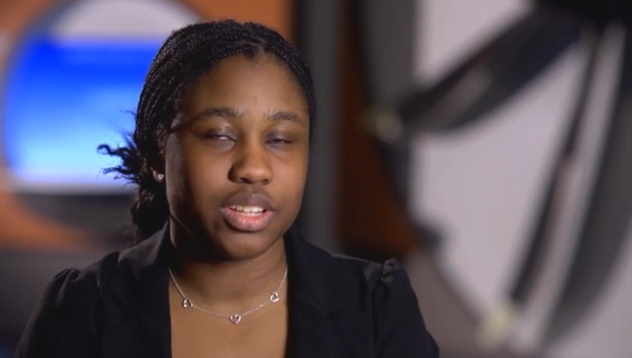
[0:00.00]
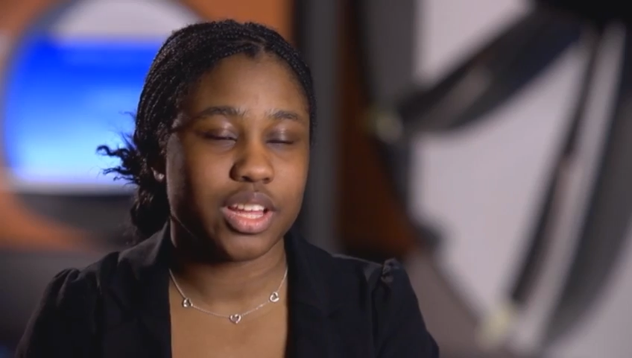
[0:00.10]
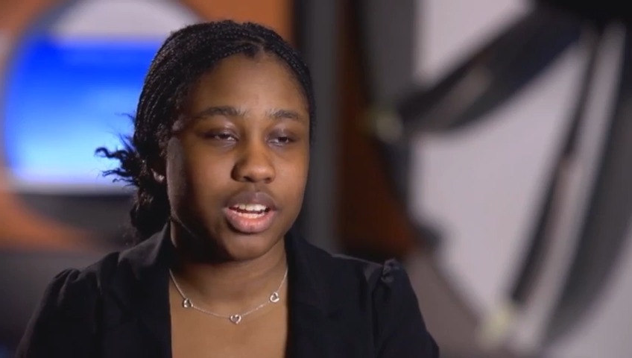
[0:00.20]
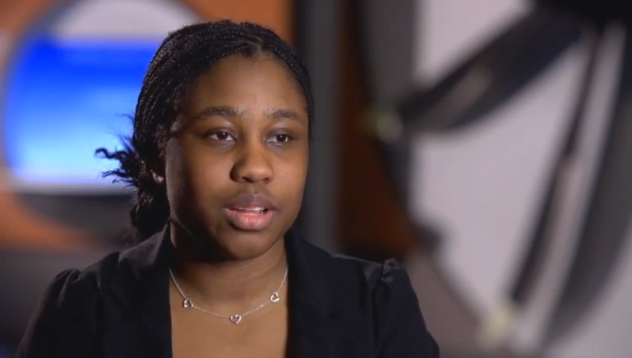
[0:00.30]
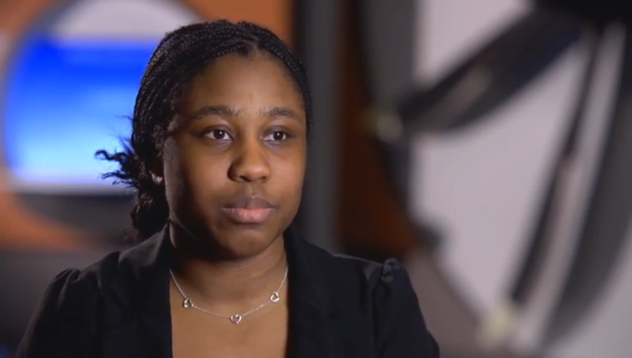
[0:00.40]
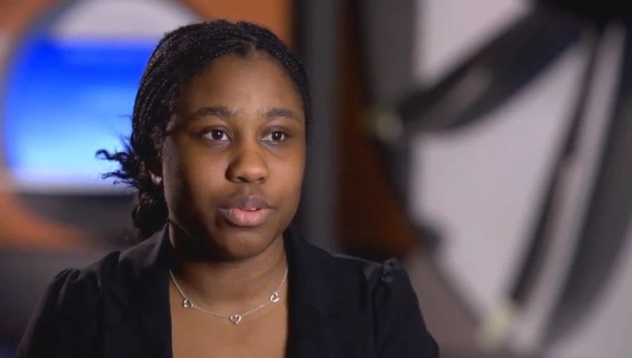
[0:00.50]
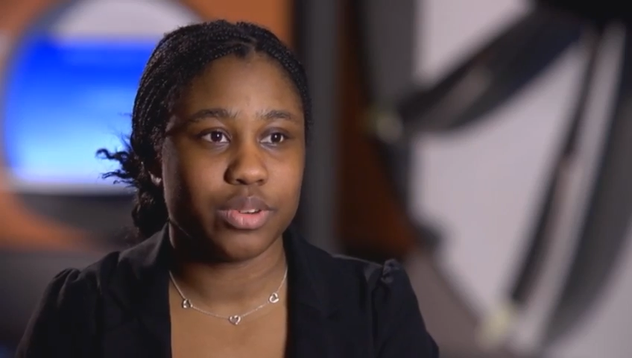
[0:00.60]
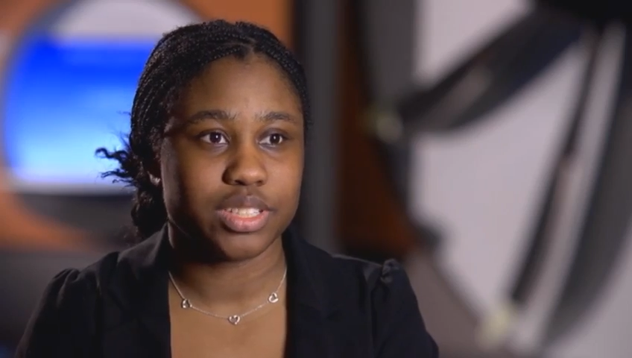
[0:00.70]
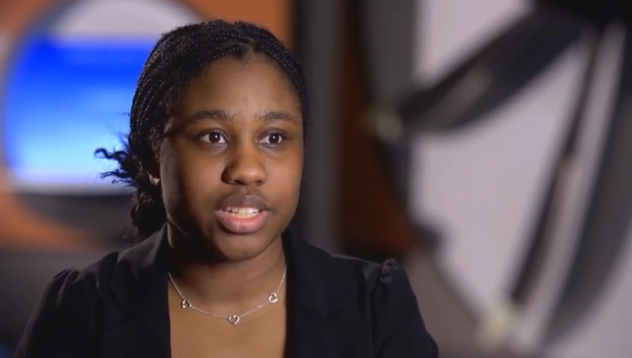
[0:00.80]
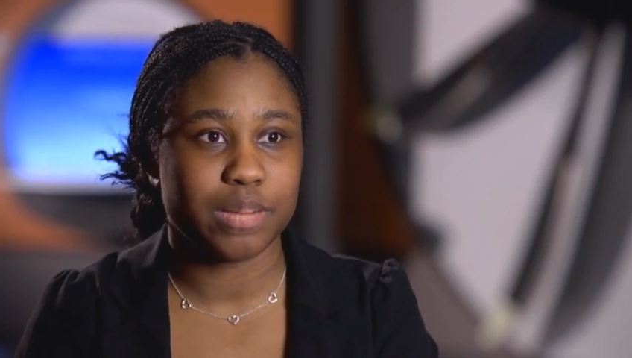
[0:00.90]
are the kind of
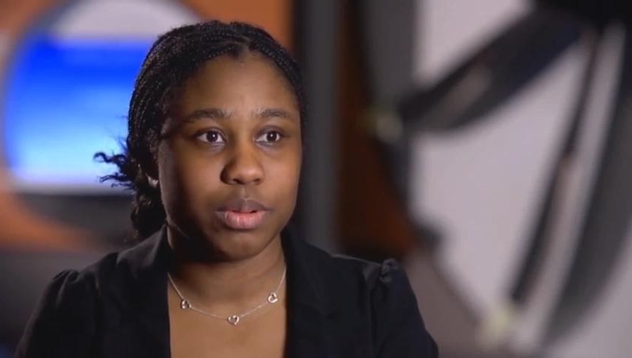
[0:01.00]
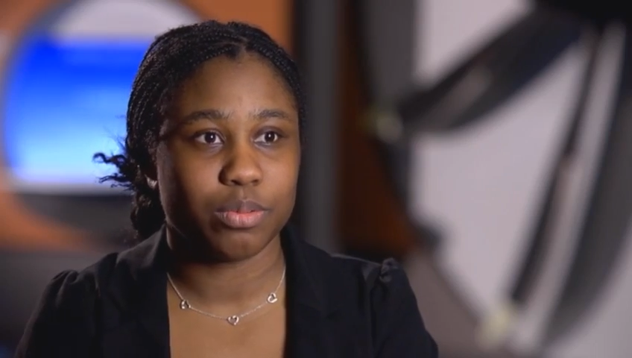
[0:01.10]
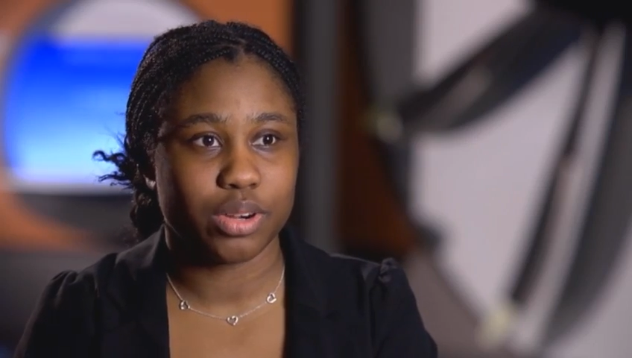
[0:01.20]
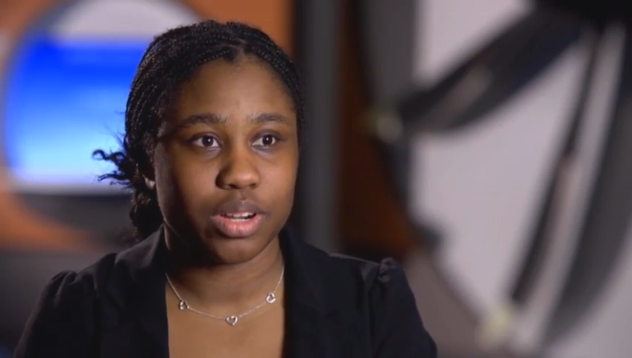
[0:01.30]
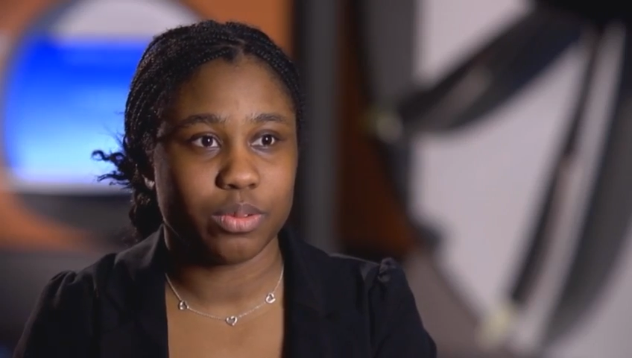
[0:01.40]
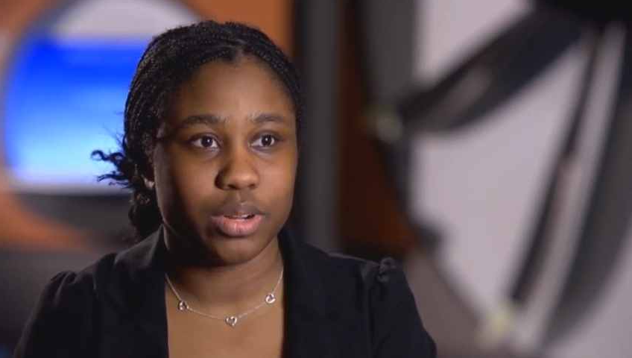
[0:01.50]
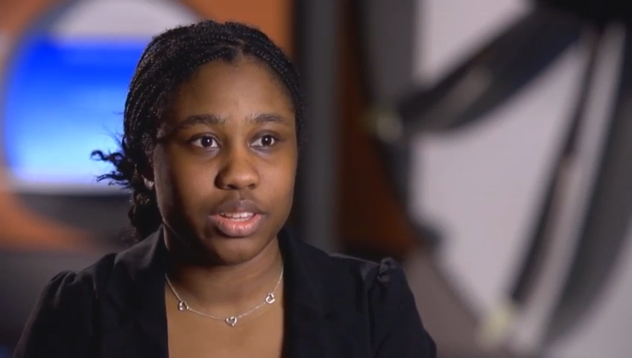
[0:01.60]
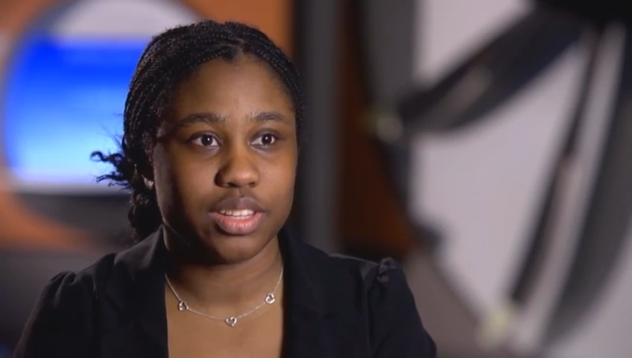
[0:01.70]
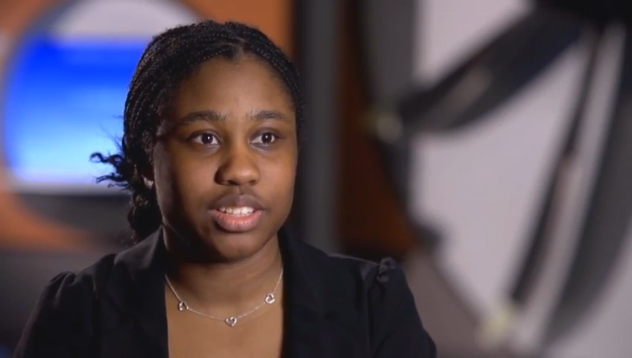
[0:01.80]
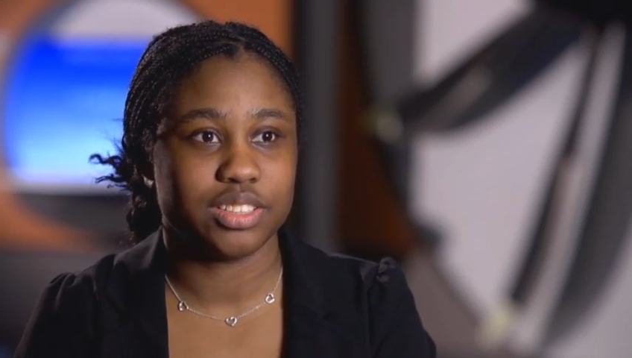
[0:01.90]
components that I'd be working with
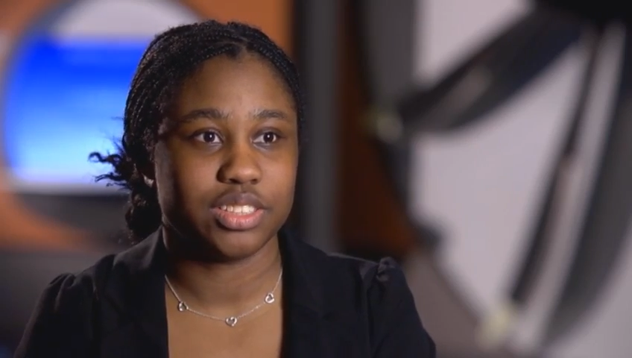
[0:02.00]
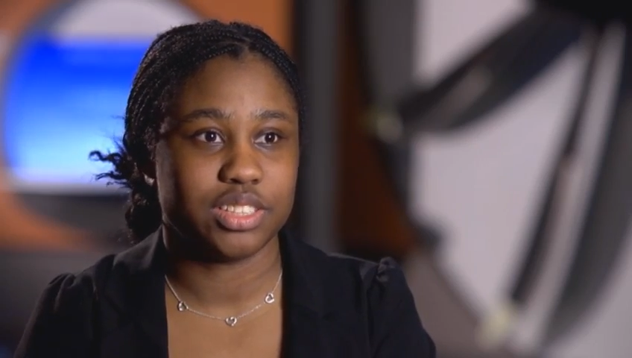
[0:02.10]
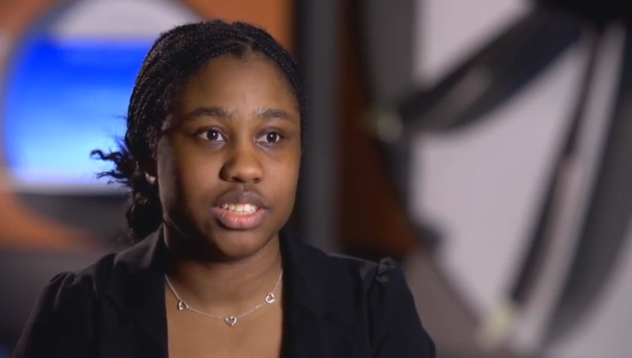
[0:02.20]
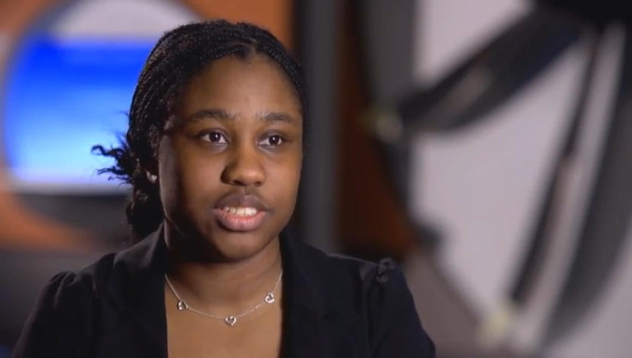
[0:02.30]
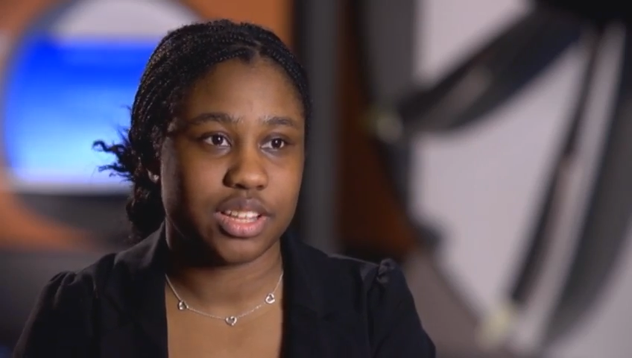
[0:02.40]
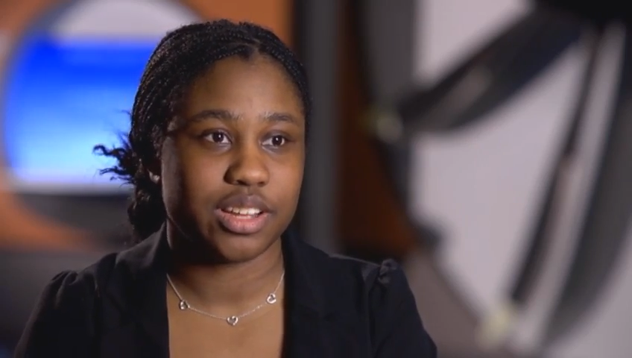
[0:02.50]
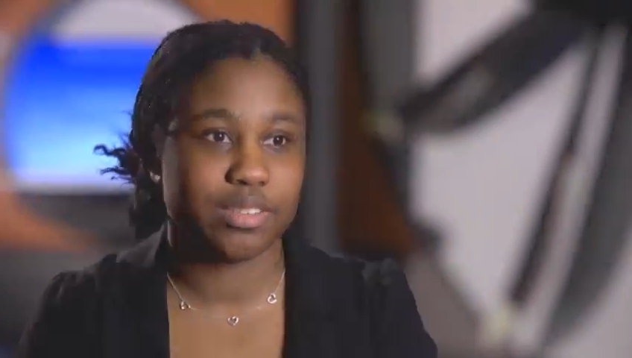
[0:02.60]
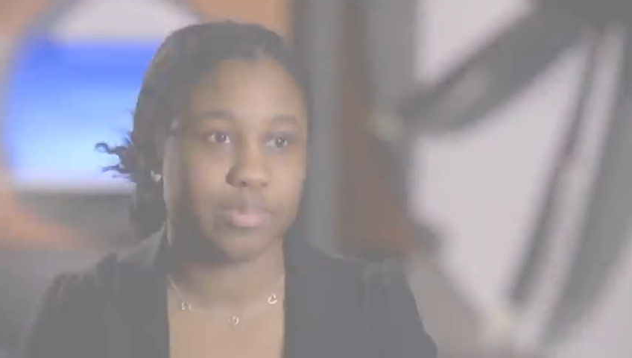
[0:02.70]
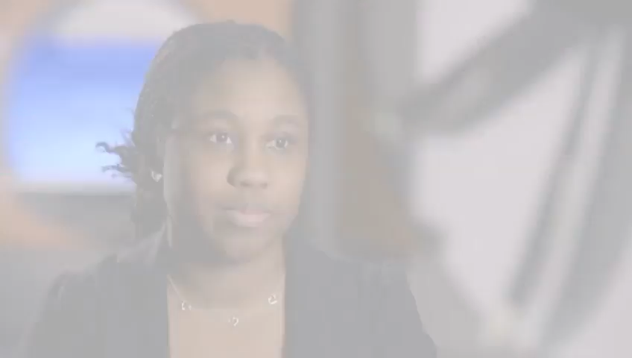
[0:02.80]
to design.